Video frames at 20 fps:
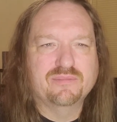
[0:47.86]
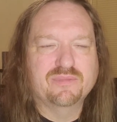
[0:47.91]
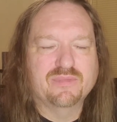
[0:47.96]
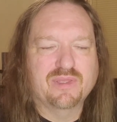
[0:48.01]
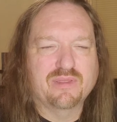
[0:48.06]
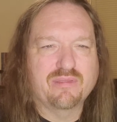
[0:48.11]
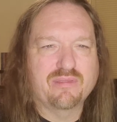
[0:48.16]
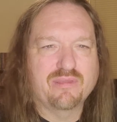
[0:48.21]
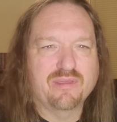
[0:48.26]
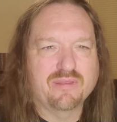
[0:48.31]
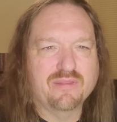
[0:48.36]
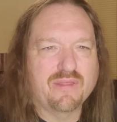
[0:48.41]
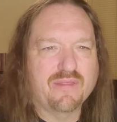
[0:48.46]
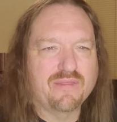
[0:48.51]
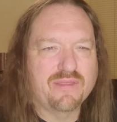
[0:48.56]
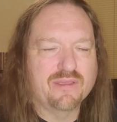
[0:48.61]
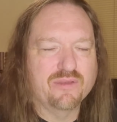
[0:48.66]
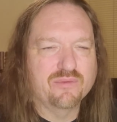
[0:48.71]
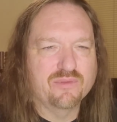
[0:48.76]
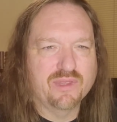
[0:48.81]
I think that
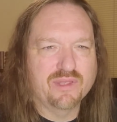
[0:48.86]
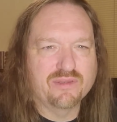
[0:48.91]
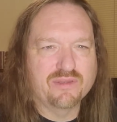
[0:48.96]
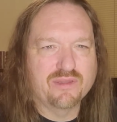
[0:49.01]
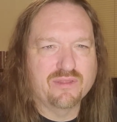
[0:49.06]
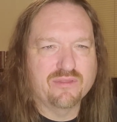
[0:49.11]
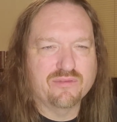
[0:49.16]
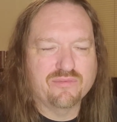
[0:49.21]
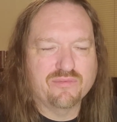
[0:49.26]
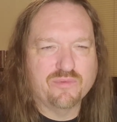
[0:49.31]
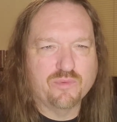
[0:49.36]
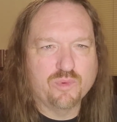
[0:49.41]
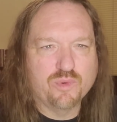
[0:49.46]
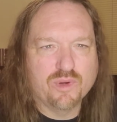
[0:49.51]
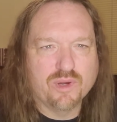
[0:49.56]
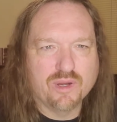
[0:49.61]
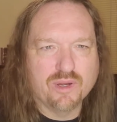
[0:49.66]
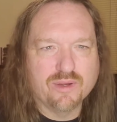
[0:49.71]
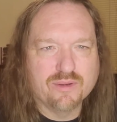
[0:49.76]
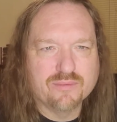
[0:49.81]
they only did the
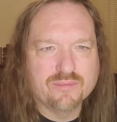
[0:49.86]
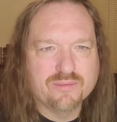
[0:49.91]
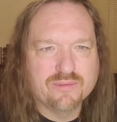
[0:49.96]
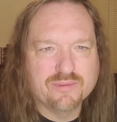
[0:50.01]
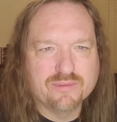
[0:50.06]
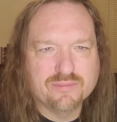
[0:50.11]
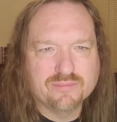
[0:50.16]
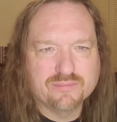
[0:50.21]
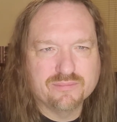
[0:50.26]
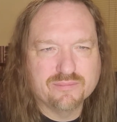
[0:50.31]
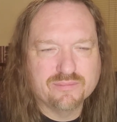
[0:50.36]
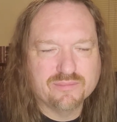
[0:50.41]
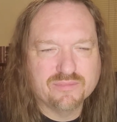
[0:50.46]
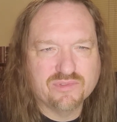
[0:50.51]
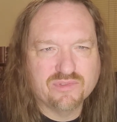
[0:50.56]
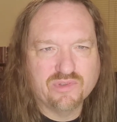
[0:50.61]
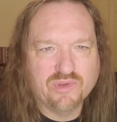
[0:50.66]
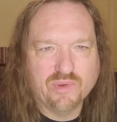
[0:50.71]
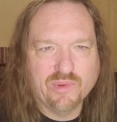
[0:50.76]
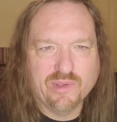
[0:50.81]
4
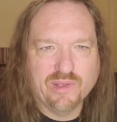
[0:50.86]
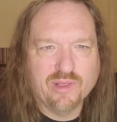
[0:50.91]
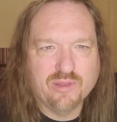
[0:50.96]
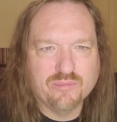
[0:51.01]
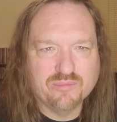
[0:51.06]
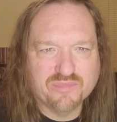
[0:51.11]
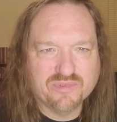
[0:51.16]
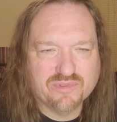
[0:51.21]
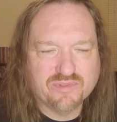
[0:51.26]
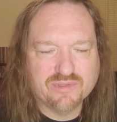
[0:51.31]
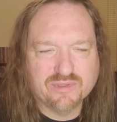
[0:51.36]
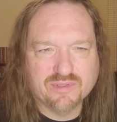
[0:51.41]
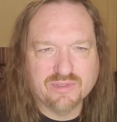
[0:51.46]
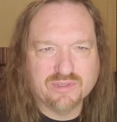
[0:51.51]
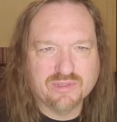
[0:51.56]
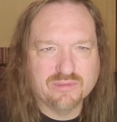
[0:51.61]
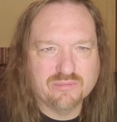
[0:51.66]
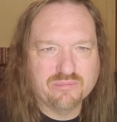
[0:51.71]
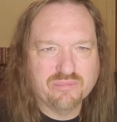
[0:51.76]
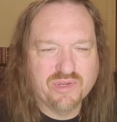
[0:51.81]
studio albums,
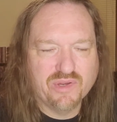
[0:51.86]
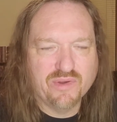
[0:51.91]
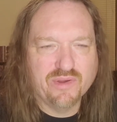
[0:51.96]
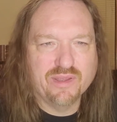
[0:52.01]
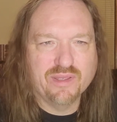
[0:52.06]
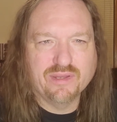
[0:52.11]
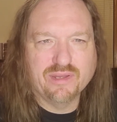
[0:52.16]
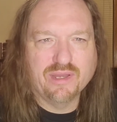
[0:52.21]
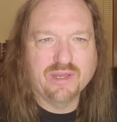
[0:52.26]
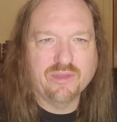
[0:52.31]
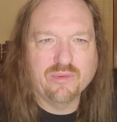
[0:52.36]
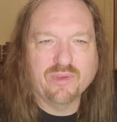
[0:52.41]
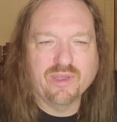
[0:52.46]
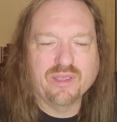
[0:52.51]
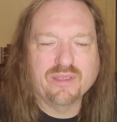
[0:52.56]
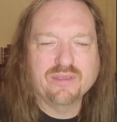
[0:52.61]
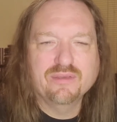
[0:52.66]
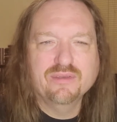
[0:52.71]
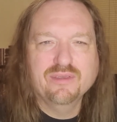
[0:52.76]
period, anyway.